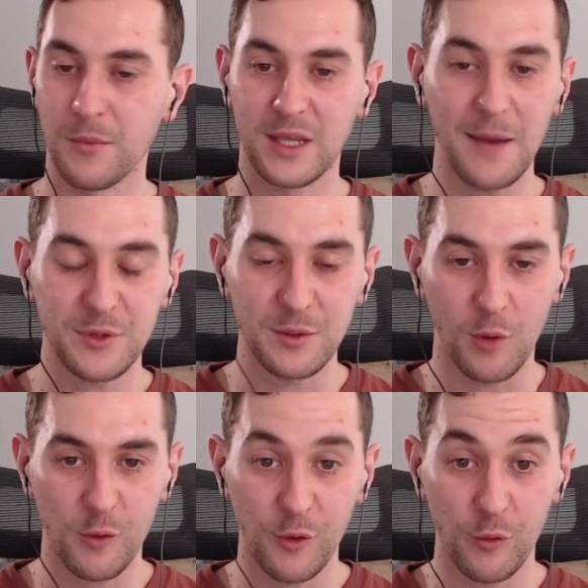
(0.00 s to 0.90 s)
Captain
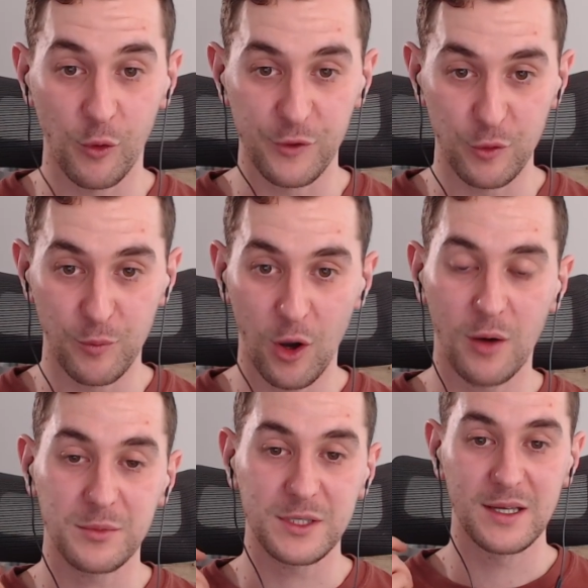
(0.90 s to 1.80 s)
Marvel, review
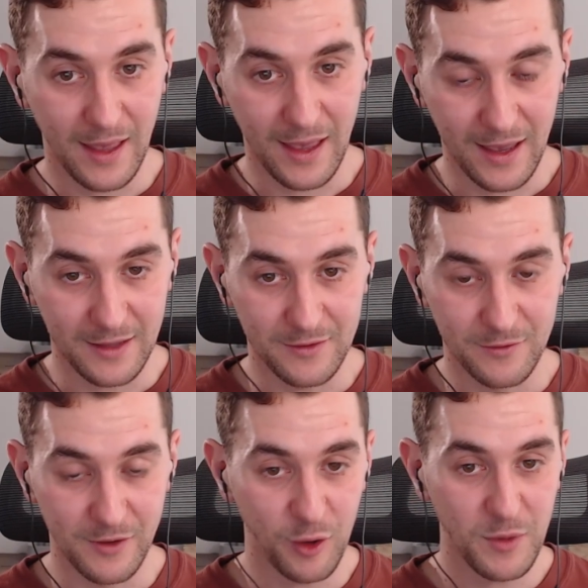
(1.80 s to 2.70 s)
bombed. And
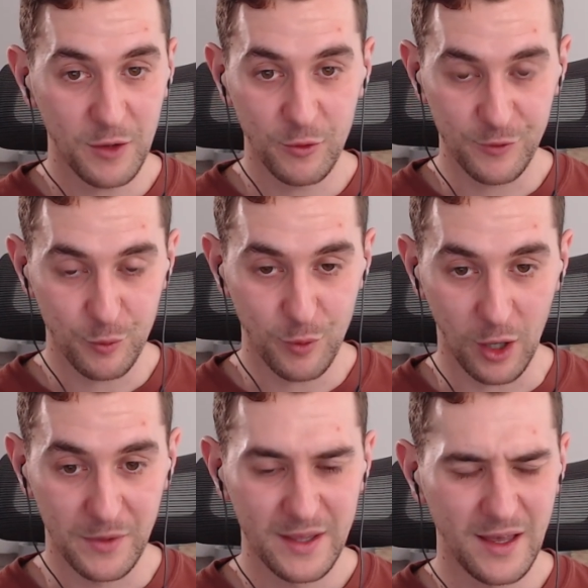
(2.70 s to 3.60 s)
Velma, review
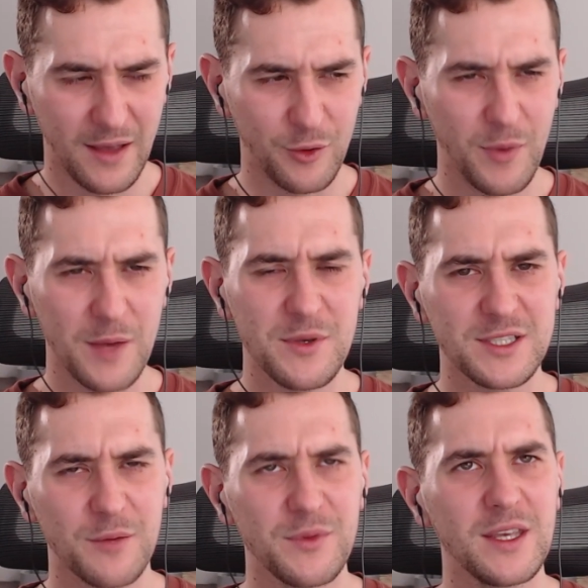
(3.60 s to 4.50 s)
bombed. There might be
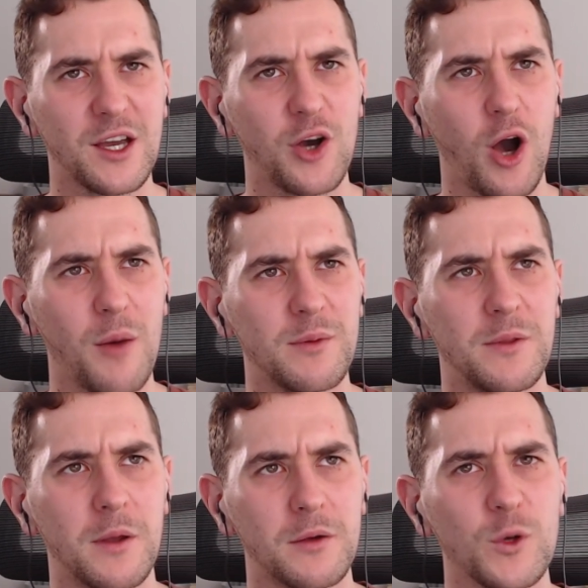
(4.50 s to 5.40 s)
something in common
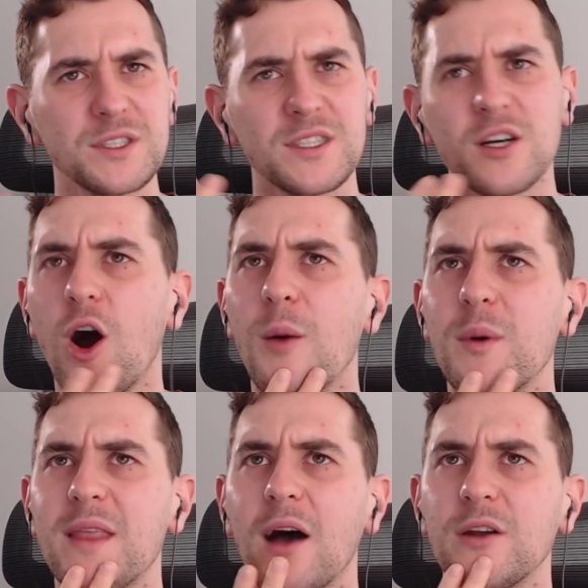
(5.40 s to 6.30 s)
there. What's the
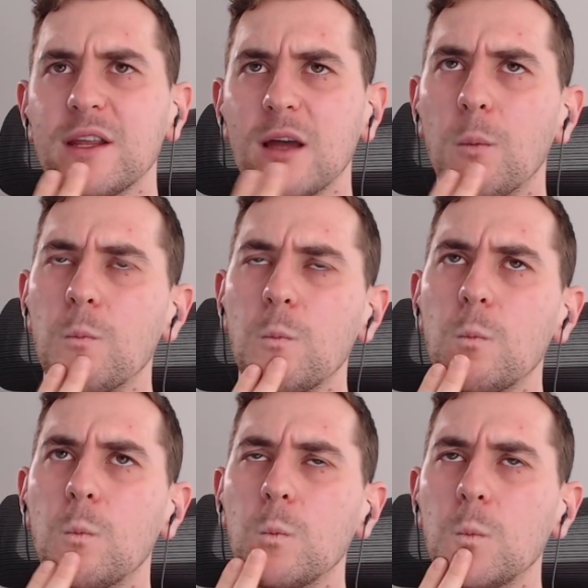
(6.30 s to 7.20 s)
commonality there? Hmm,
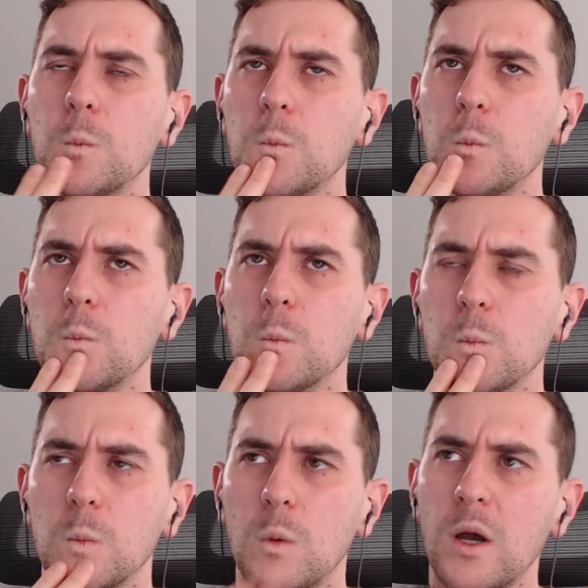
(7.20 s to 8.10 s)
hmm, hmm, hmm, hmm.